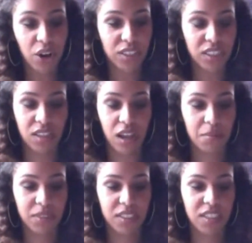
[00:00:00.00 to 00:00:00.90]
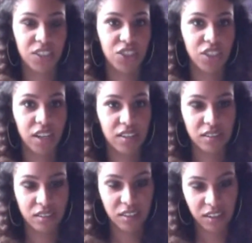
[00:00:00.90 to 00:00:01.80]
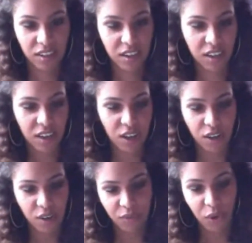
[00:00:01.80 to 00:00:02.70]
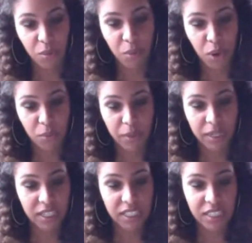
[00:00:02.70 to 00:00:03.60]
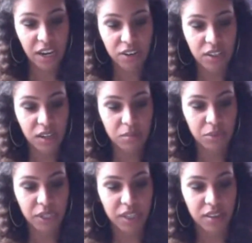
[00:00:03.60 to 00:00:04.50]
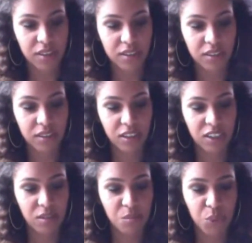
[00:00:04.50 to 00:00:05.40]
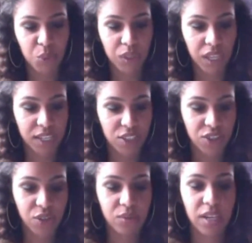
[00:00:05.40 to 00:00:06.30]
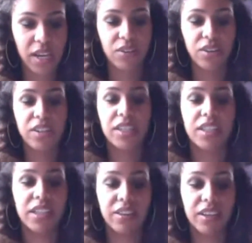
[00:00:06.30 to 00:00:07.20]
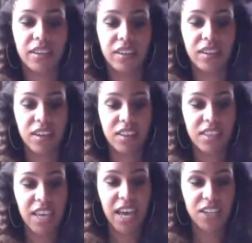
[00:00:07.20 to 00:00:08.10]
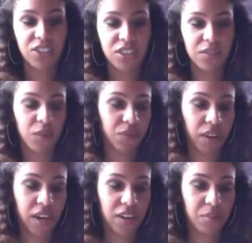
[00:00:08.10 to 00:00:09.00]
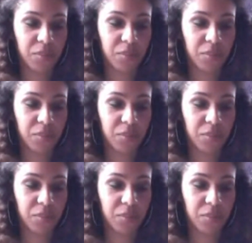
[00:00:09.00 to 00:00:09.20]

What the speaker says: His heart stopped in his chest. For a moment he dared not breathe. Moonlight shone down on the clearing, the ashes of the fire